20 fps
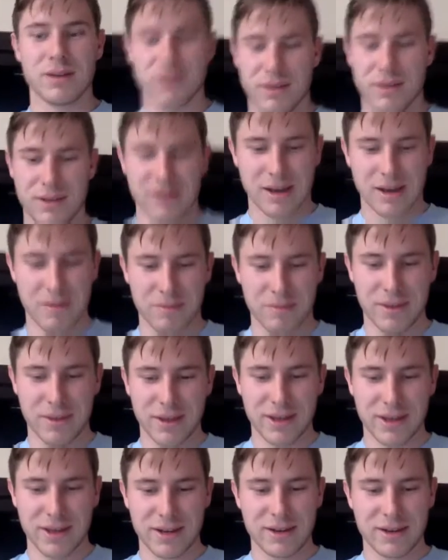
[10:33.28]
I'm
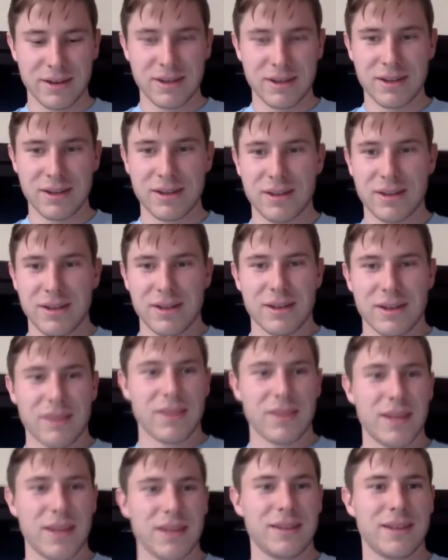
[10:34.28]
thinking
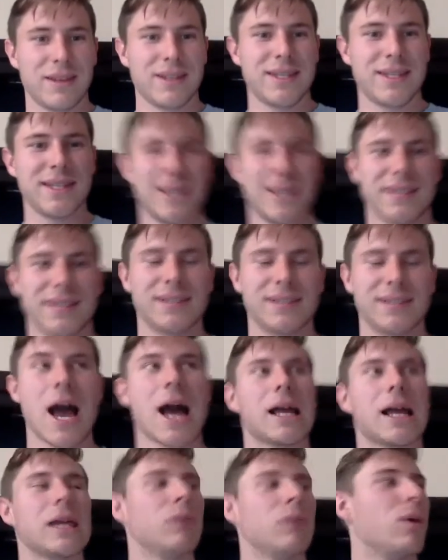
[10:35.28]
this is
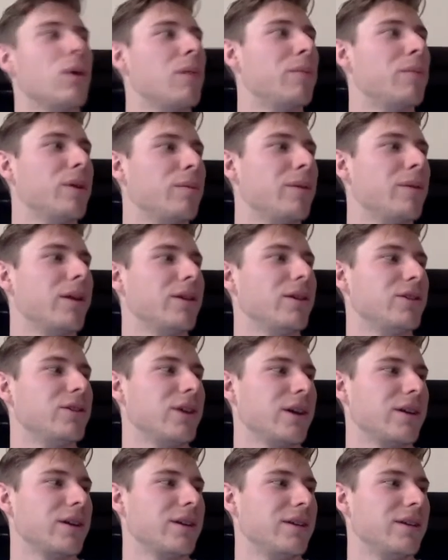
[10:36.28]
exactly what Bill Belichick
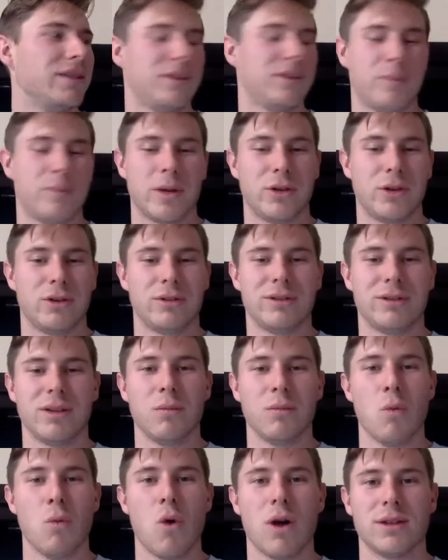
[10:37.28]
and this Patriots team
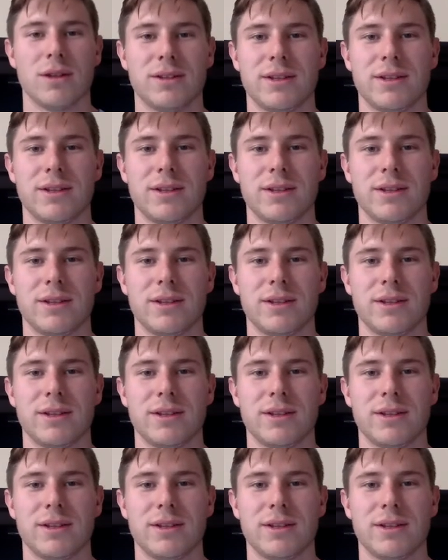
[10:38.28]
wants.